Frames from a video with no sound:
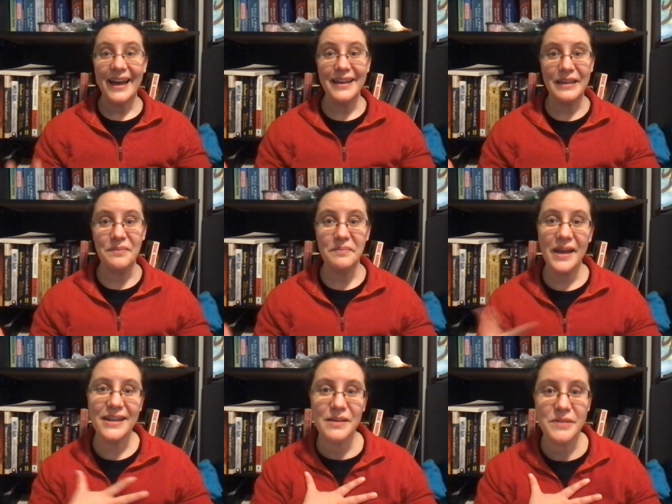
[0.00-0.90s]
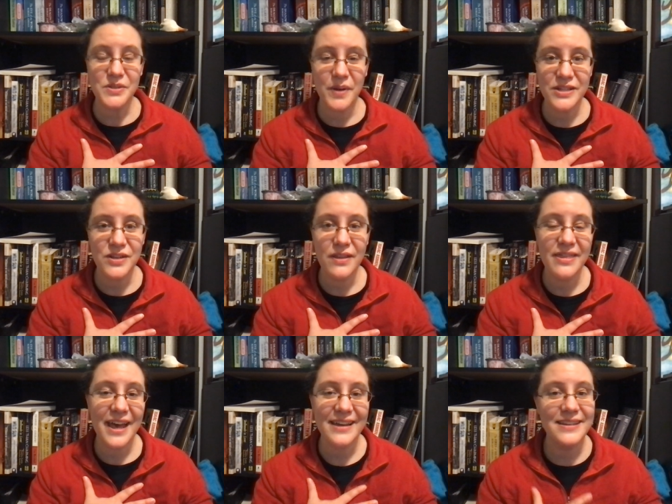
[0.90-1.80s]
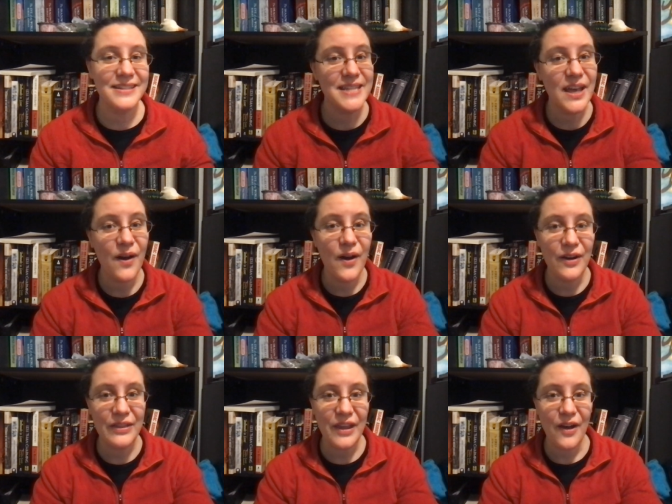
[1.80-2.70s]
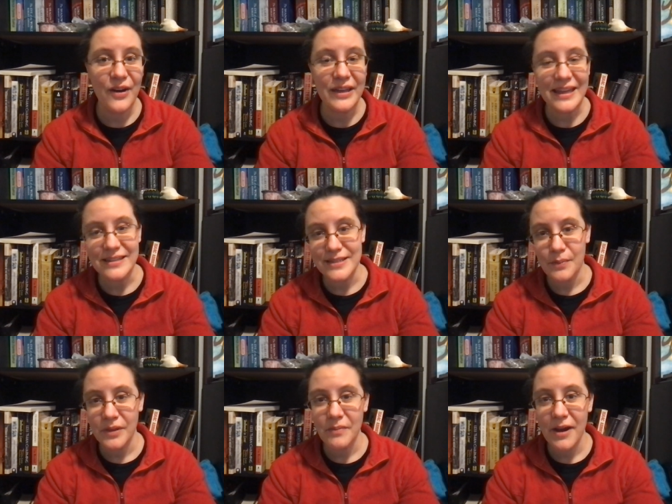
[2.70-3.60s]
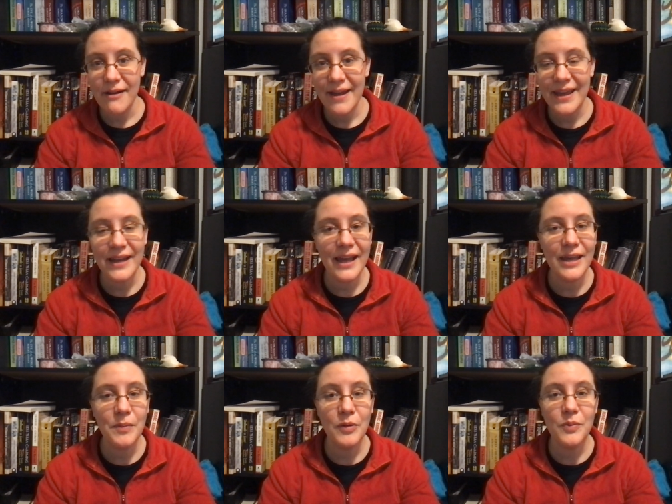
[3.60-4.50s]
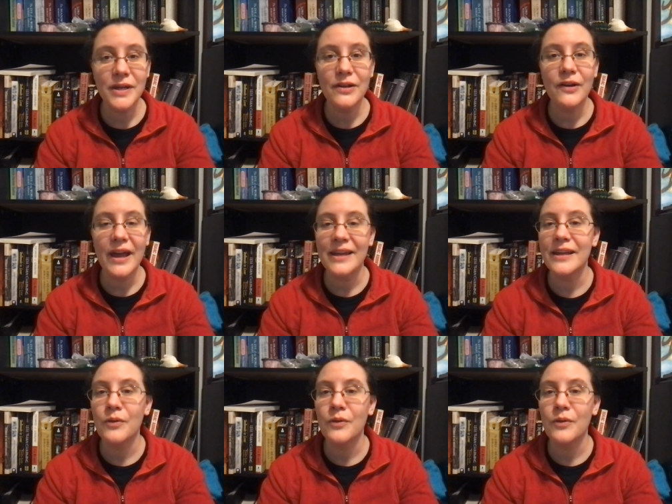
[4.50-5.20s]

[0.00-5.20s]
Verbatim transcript: Hi, my name is Rachel. That is the R in the RK Stumblingbear, and I am a reader and a